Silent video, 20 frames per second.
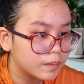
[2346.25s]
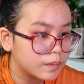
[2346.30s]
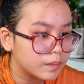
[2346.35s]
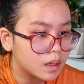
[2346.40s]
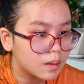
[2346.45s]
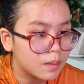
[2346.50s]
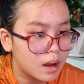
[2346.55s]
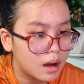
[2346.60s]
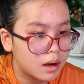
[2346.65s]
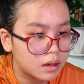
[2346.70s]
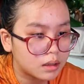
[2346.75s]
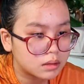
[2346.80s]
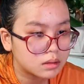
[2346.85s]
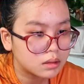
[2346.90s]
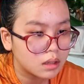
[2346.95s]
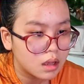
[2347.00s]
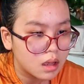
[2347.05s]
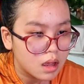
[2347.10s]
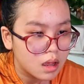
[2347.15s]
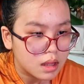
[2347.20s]
Many
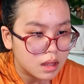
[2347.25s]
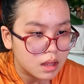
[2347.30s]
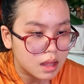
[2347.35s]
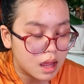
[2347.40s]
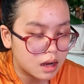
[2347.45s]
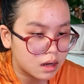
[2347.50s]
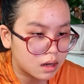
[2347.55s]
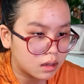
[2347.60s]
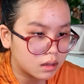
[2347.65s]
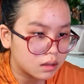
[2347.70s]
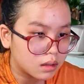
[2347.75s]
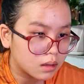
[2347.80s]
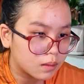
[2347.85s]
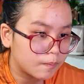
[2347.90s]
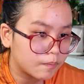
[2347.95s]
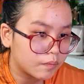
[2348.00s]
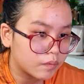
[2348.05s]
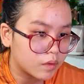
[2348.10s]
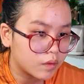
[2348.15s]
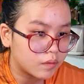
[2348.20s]
parents cannot
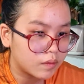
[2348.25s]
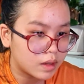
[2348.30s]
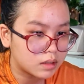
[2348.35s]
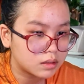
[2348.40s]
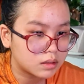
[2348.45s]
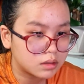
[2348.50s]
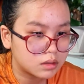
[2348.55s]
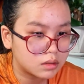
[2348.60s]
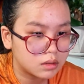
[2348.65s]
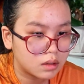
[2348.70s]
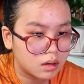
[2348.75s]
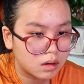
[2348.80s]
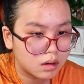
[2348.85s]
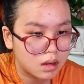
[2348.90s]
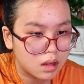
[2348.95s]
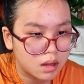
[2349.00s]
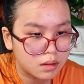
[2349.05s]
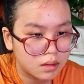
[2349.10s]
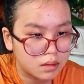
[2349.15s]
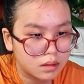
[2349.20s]
face the
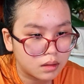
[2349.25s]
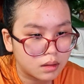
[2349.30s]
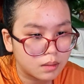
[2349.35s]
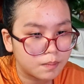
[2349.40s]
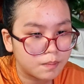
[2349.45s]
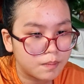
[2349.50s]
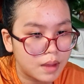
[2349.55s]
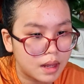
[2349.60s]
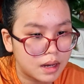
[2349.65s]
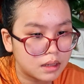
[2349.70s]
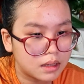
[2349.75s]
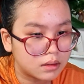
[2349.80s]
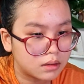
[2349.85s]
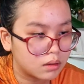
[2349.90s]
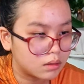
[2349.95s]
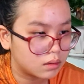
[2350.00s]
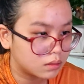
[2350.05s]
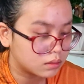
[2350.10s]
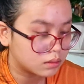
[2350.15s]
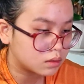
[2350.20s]
struggle, and many
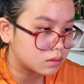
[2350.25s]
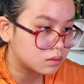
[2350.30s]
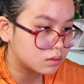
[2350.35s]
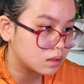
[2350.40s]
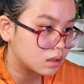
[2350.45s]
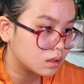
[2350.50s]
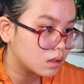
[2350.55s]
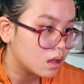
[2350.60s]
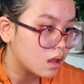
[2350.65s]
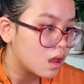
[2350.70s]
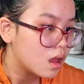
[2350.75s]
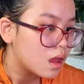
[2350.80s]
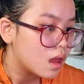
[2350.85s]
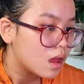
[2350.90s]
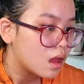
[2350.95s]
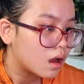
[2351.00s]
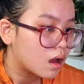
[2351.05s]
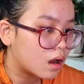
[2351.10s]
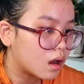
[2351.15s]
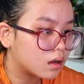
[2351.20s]
children
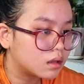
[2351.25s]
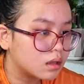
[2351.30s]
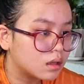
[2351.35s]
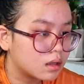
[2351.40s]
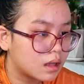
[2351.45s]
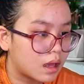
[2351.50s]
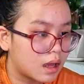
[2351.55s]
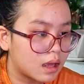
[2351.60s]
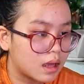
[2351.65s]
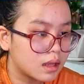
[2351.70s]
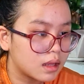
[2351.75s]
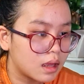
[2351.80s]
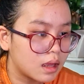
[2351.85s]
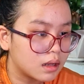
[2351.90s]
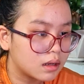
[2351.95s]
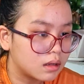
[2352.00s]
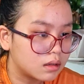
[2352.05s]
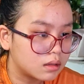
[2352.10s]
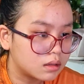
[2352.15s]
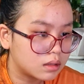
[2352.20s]
are denied
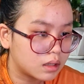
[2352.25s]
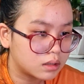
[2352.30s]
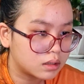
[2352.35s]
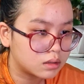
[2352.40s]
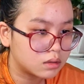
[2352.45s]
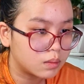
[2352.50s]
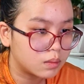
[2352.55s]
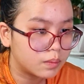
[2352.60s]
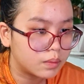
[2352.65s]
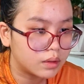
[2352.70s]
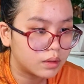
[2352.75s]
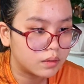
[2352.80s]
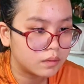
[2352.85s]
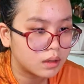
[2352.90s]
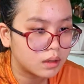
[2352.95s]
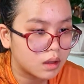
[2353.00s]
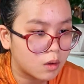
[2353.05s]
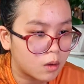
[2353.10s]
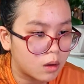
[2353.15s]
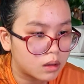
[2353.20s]
the chance to improve
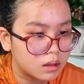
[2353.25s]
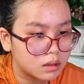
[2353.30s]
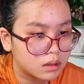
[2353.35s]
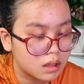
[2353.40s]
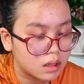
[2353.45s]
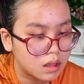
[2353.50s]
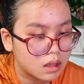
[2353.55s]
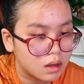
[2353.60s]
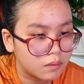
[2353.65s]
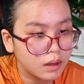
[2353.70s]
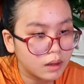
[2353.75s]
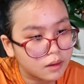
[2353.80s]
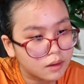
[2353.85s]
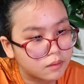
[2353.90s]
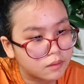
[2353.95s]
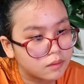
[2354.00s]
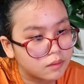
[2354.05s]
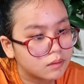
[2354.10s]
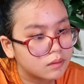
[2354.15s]
their quality of life.